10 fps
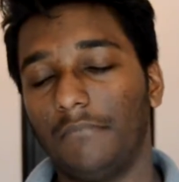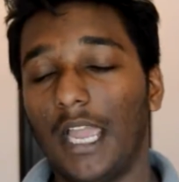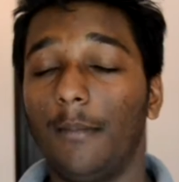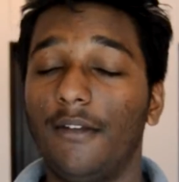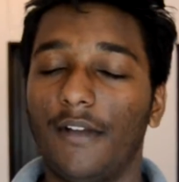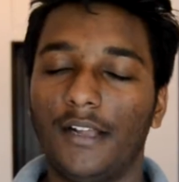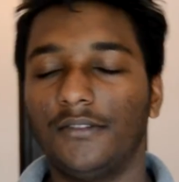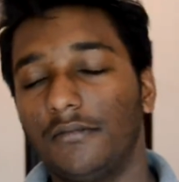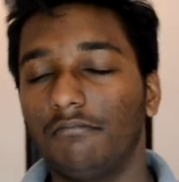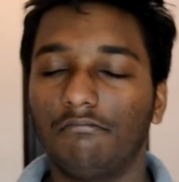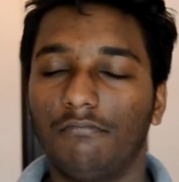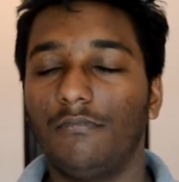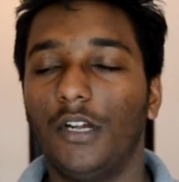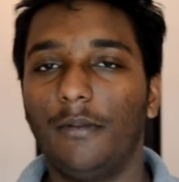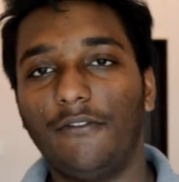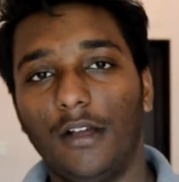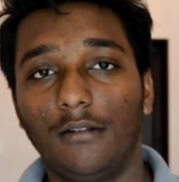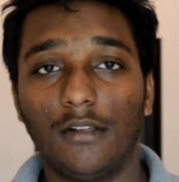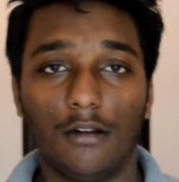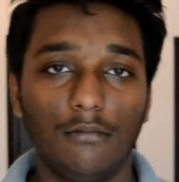AMD fans, it'll be
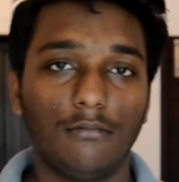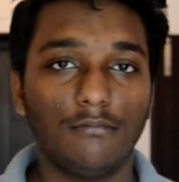fun, you know.